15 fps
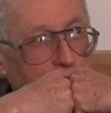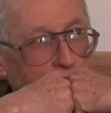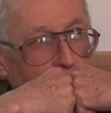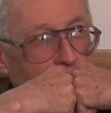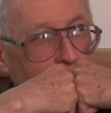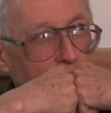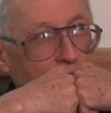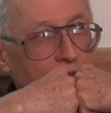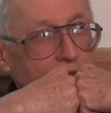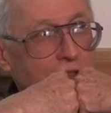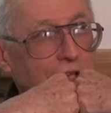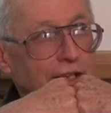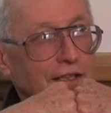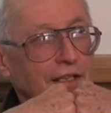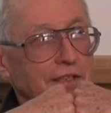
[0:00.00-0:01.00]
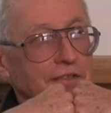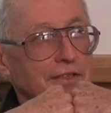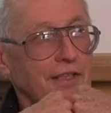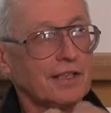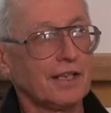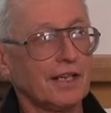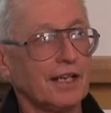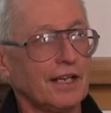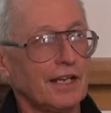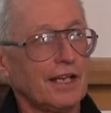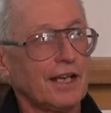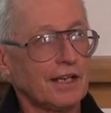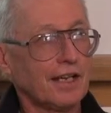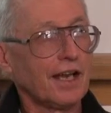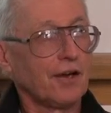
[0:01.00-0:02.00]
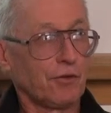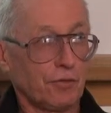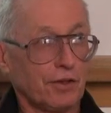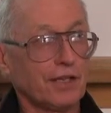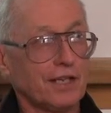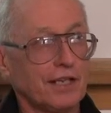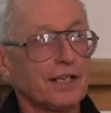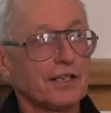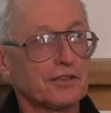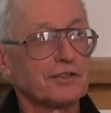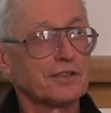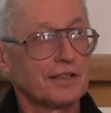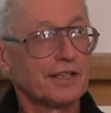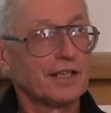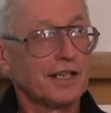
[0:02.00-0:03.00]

underneath it's like this, and it really is.